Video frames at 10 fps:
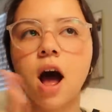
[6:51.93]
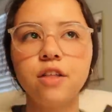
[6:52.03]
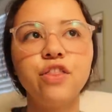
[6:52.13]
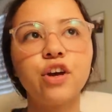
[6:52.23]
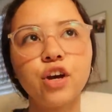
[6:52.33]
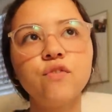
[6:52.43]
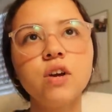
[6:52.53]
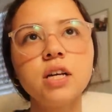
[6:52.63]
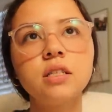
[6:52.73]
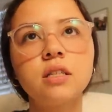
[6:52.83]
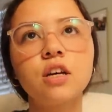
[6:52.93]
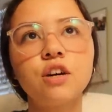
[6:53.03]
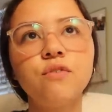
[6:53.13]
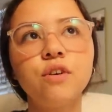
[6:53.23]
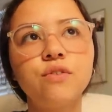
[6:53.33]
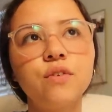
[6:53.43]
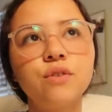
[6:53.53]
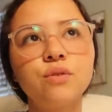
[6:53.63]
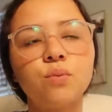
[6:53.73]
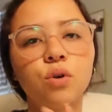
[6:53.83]
and the goodreads the goodreads
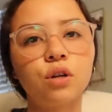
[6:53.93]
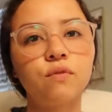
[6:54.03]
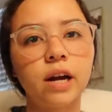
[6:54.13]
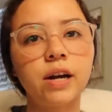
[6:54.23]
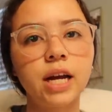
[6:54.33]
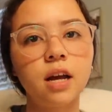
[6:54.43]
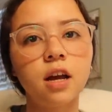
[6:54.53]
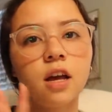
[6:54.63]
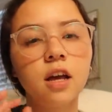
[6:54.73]
reviews were very